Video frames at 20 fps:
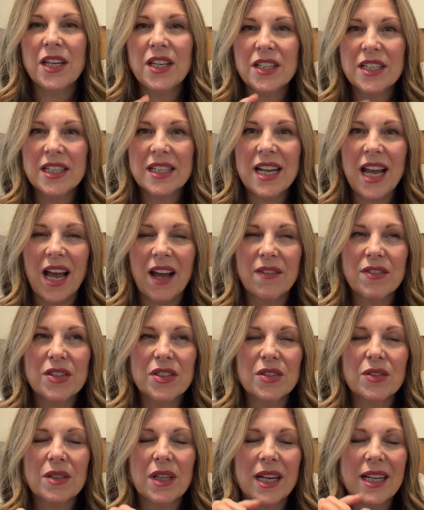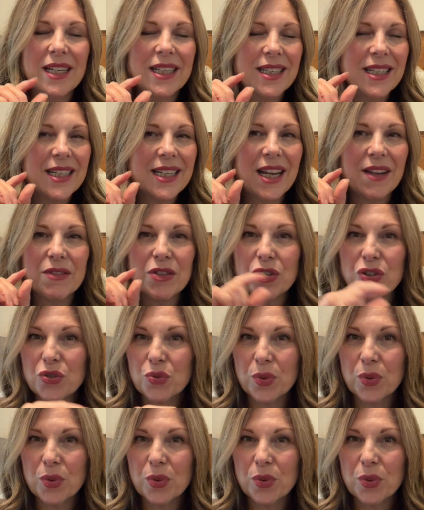You didn't have to